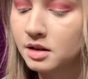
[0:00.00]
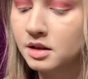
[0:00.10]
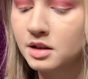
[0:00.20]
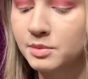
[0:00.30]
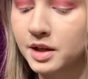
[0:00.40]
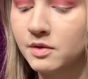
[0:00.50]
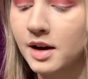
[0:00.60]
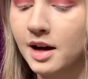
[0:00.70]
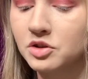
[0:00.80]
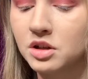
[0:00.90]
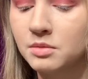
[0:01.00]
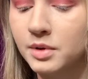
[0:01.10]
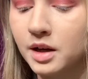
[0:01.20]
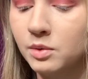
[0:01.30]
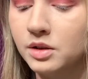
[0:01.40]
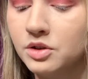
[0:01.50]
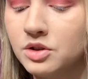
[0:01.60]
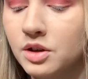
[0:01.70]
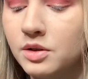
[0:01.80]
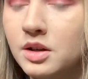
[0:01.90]
It's pretty ratchet, but I will
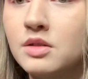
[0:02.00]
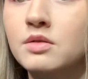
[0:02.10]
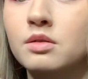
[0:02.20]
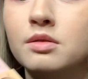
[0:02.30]
show you.